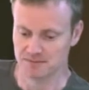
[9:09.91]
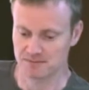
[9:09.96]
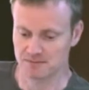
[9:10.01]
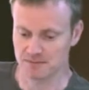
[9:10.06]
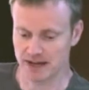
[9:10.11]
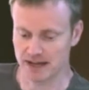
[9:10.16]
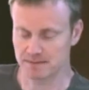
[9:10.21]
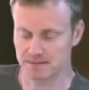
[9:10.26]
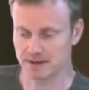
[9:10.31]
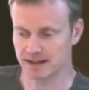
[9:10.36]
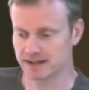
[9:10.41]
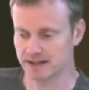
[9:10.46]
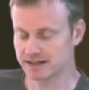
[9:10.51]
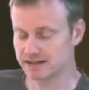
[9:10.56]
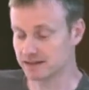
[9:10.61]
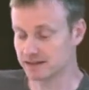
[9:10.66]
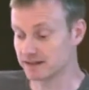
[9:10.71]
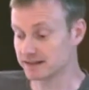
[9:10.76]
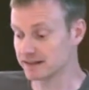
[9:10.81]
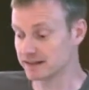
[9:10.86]
may be an
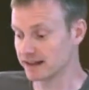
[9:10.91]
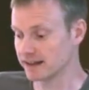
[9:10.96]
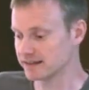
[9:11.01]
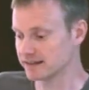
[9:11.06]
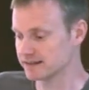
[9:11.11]
issue.